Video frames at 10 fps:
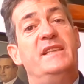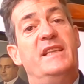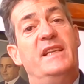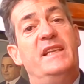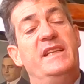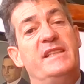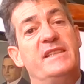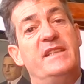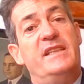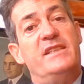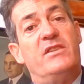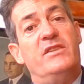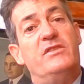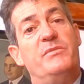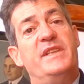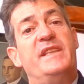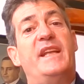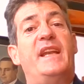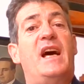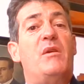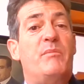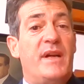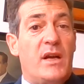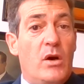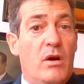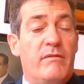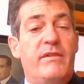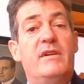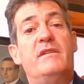the least is going to be the number of